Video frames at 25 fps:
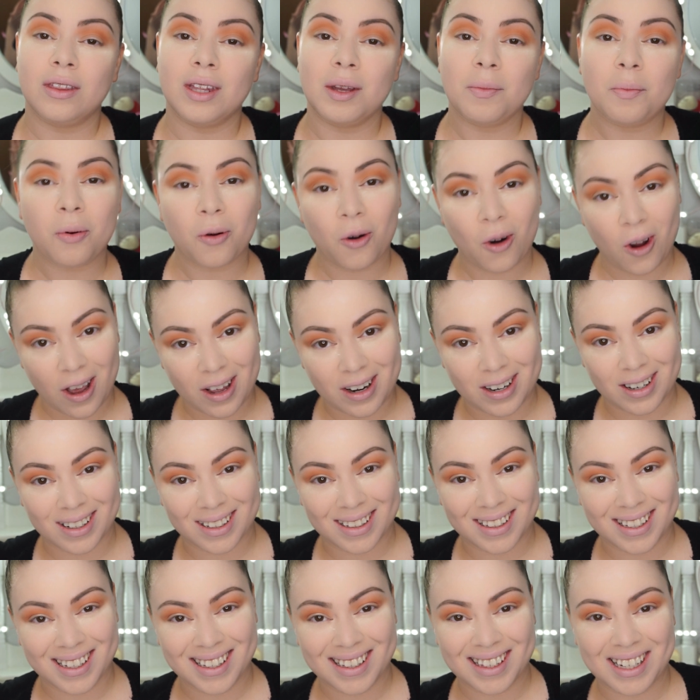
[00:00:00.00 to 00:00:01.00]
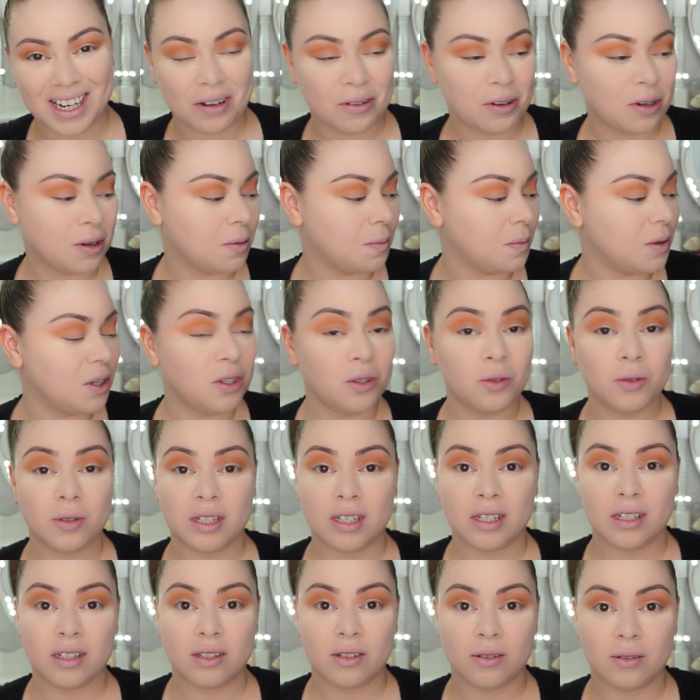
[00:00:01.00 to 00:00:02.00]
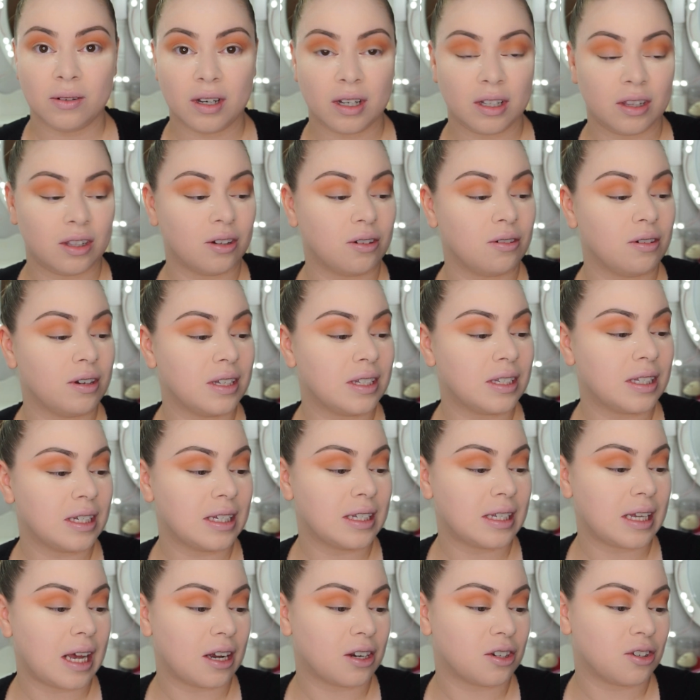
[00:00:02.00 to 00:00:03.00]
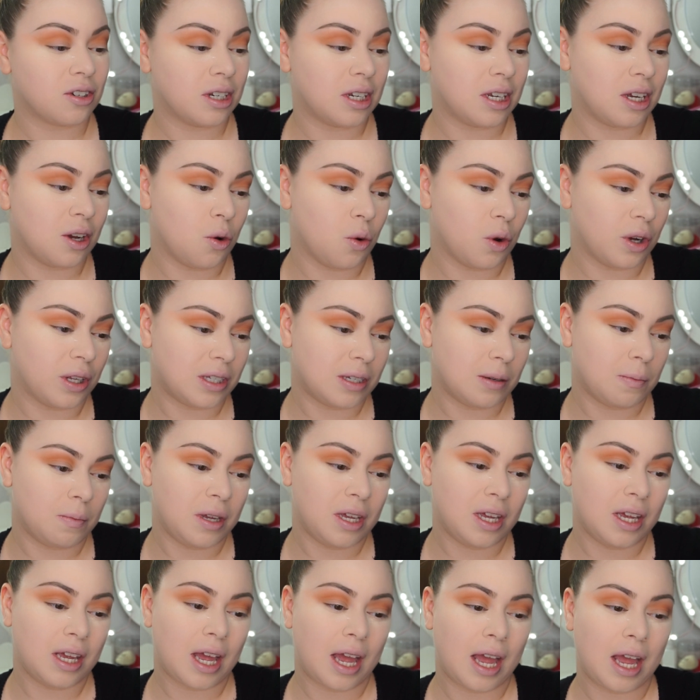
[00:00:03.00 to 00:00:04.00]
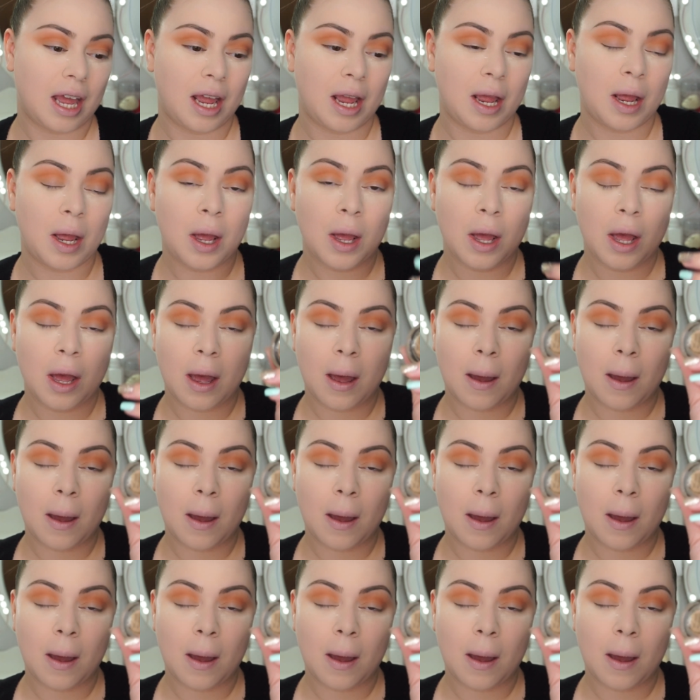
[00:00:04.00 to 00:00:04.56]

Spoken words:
the product that I'm going to be using to cut the crease is actually going to be a